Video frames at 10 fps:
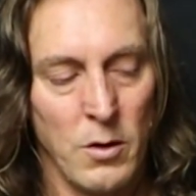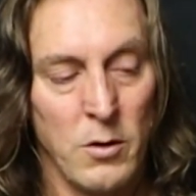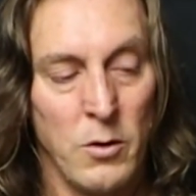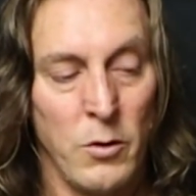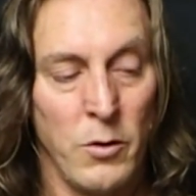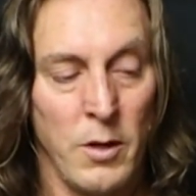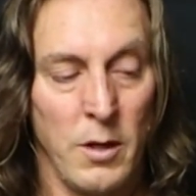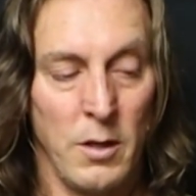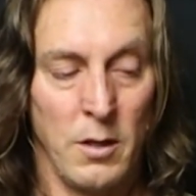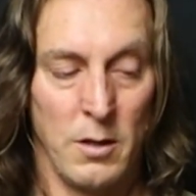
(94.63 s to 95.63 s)
to
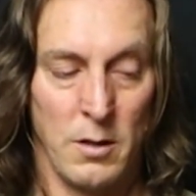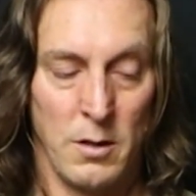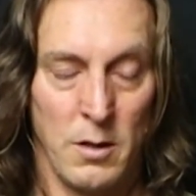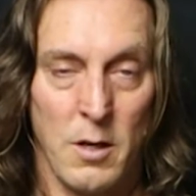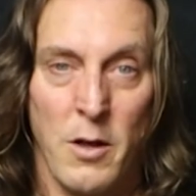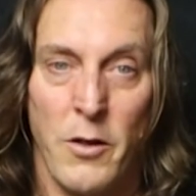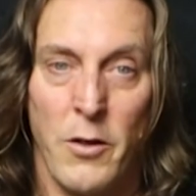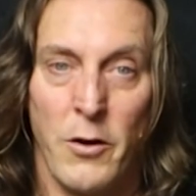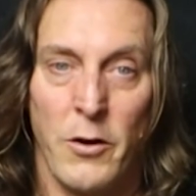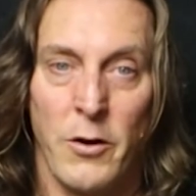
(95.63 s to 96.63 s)
the
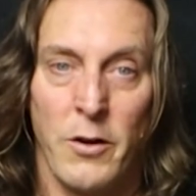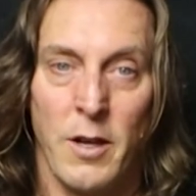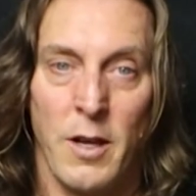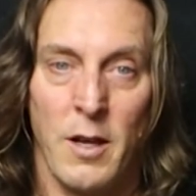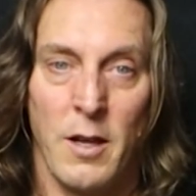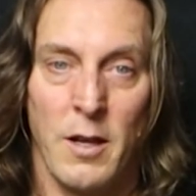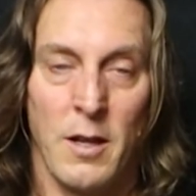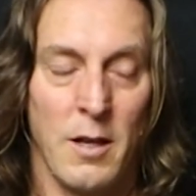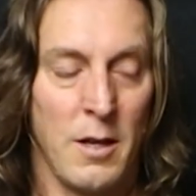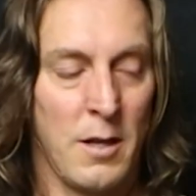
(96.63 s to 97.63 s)
3rd
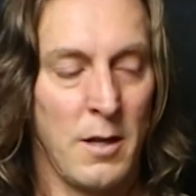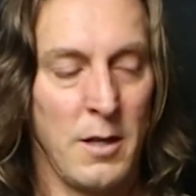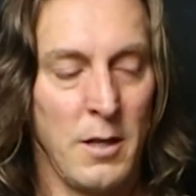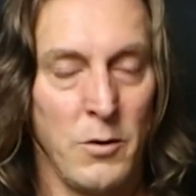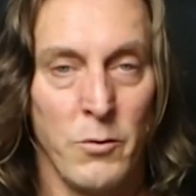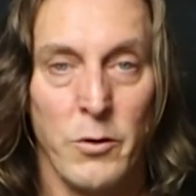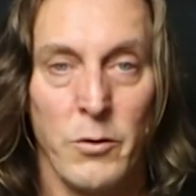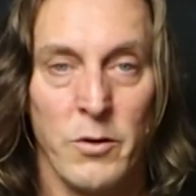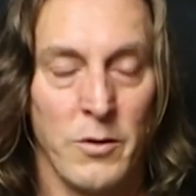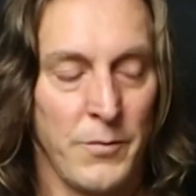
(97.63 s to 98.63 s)
and the root.